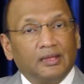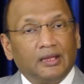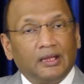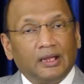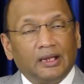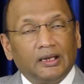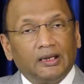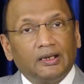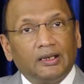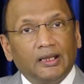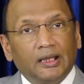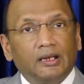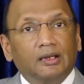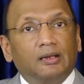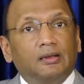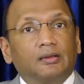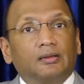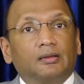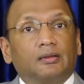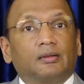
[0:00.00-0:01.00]
And
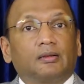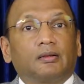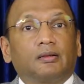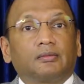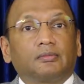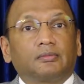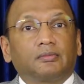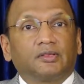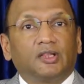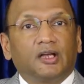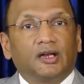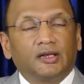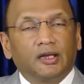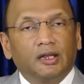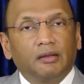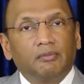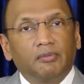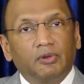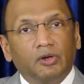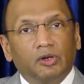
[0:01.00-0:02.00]
then that
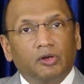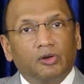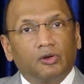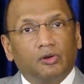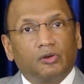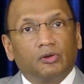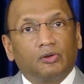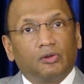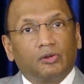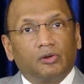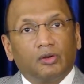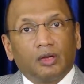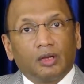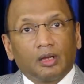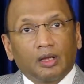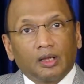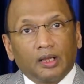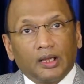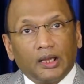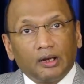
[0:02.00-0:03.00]
embryo
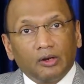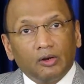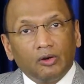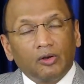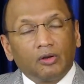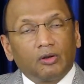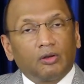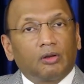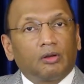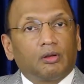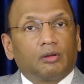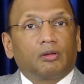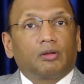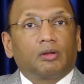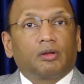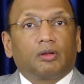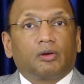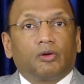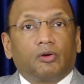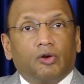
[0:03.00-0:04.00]
can look
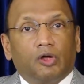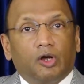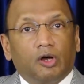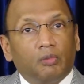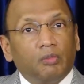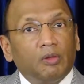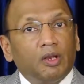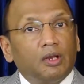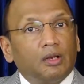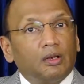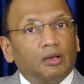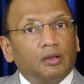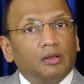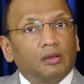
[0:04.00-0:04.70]
normal,